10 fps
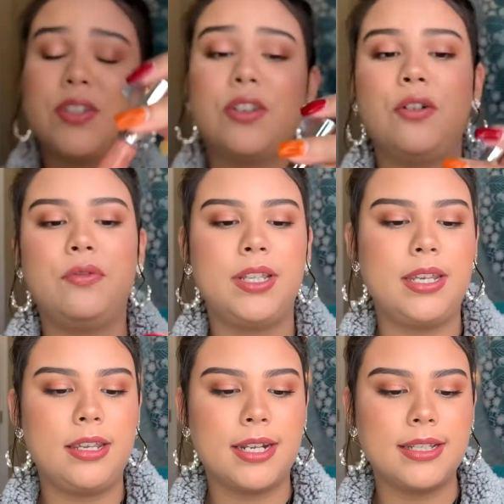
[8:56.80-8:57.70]

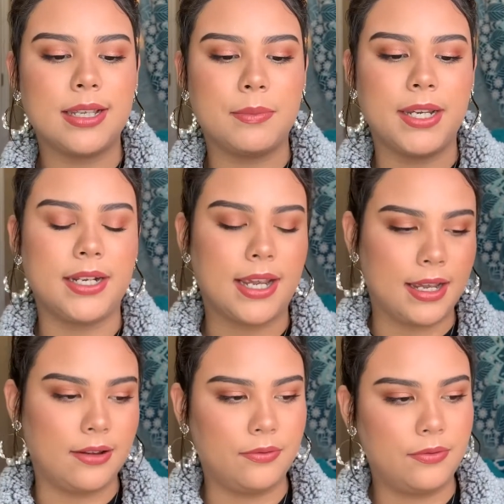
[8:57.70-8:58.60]
hopefully next time I can
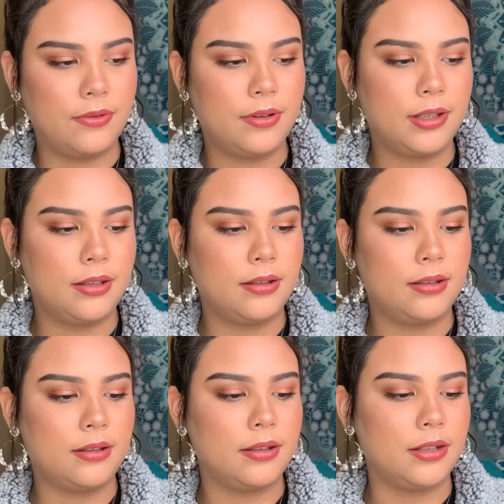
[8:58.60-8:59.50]
have
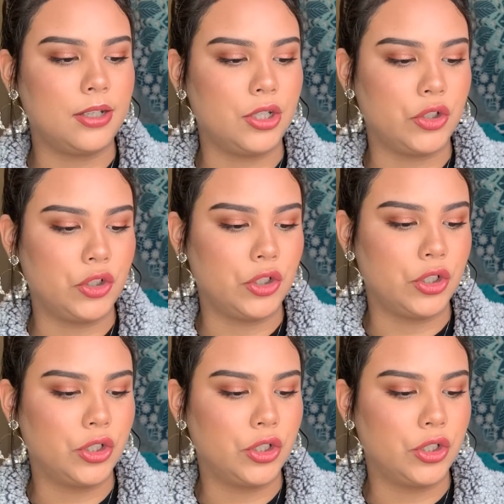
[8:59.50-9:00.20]
a good,